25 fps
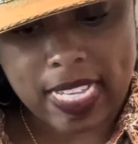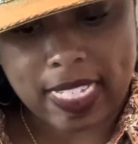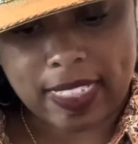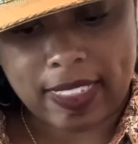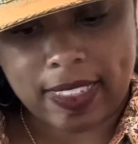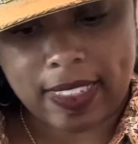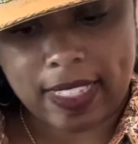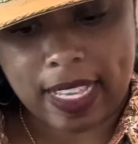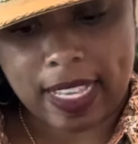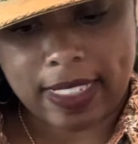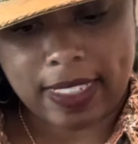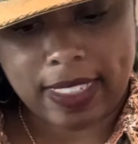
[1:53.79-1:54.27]
It
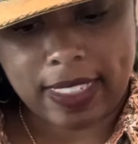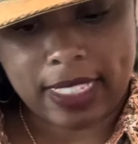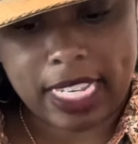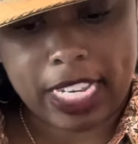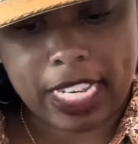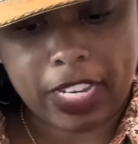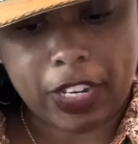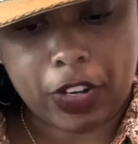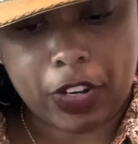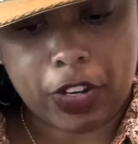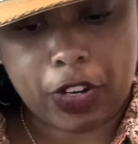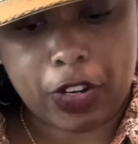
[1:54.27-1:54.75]
says
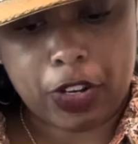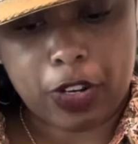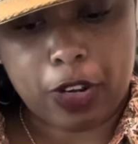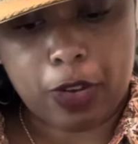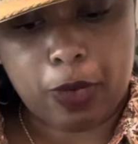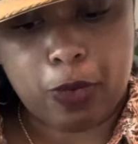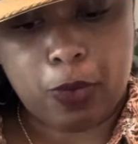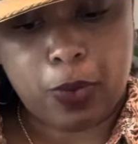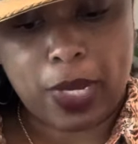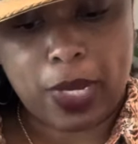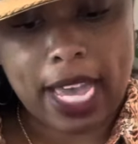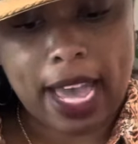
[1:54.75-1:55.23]
here,
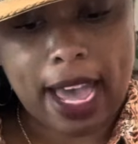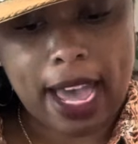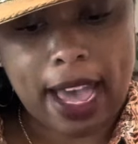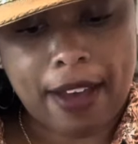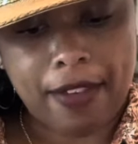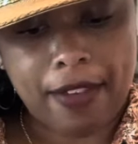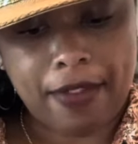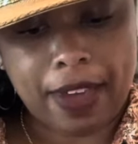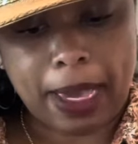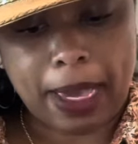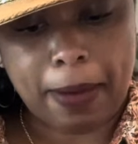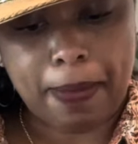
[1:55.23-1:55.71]
we
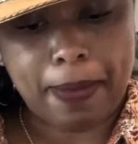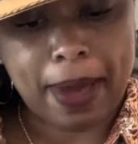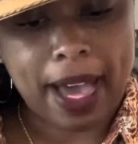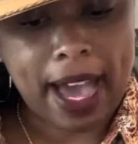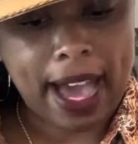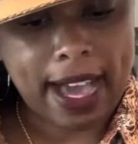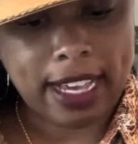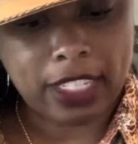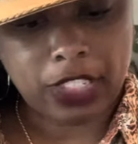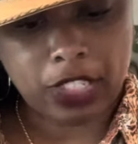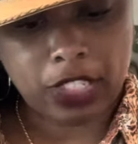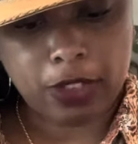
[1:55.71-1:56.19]
have a
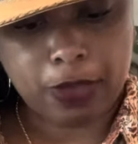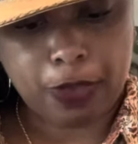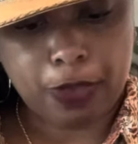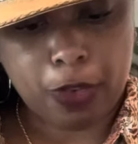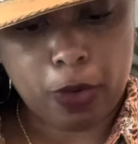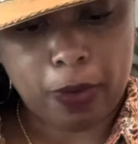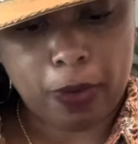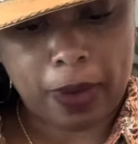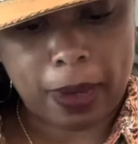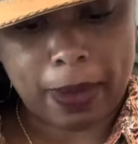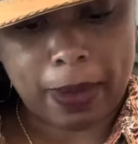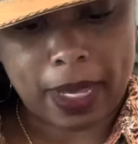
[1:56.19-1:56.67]
passion
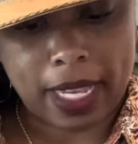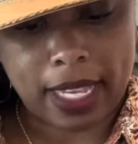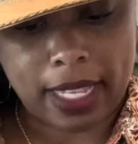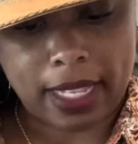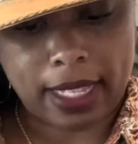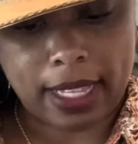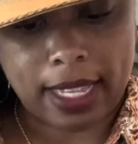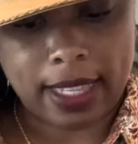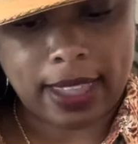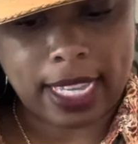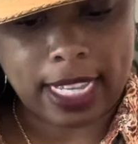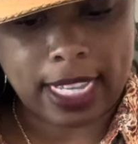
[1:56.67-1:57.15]
for
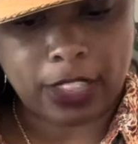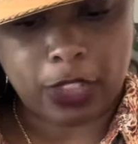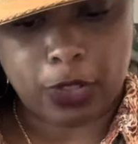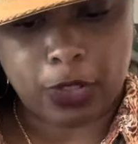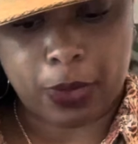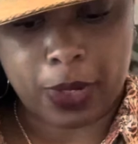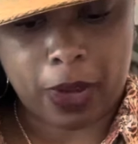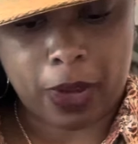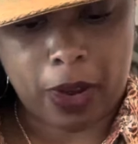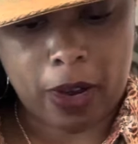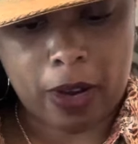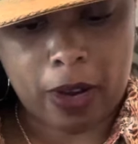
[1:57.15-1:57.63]
women that
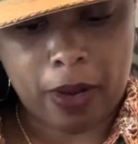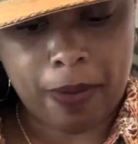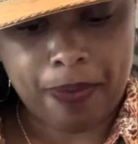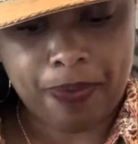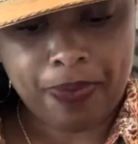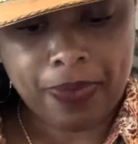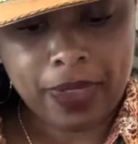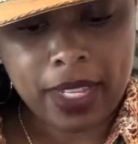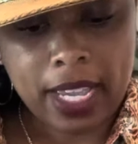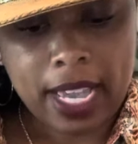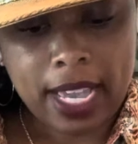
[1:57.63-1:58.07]
do it all.